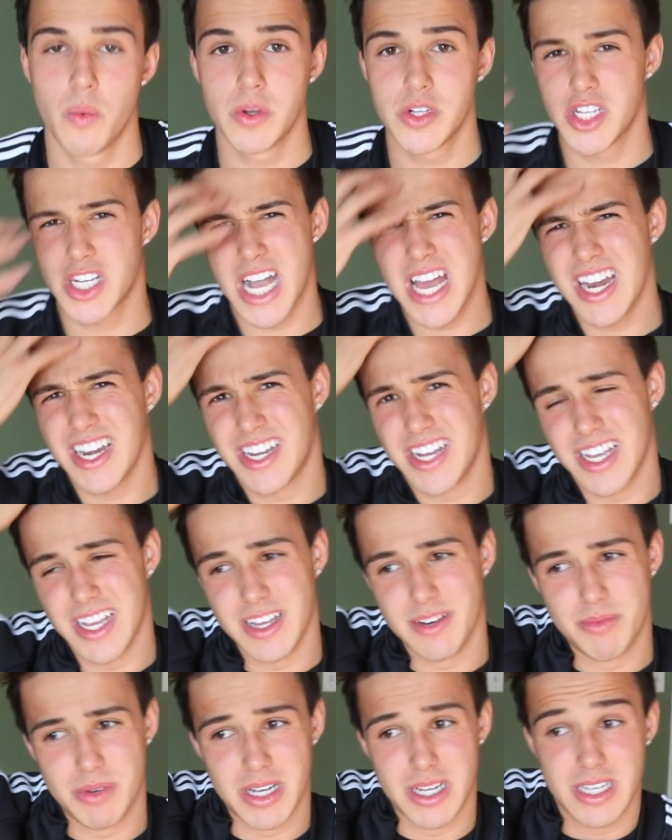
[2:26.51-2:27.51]
Which he kind of
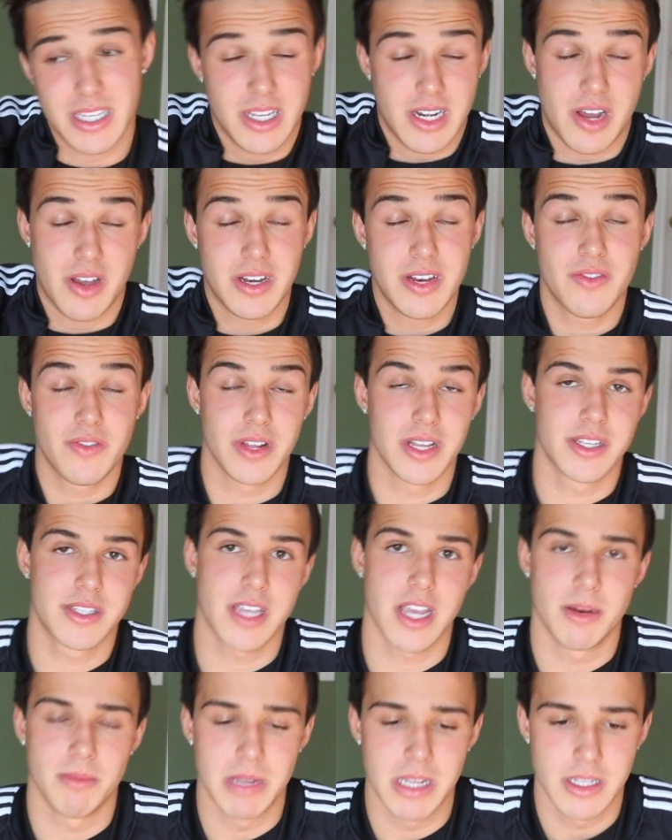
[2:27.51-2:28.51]
did, but, you know, it didn't really
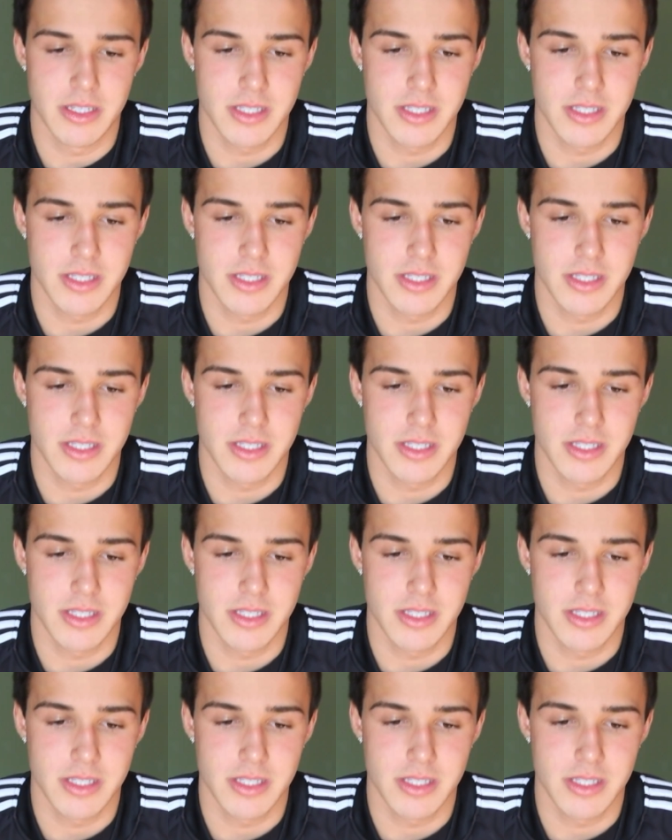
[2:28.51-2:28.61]
scare me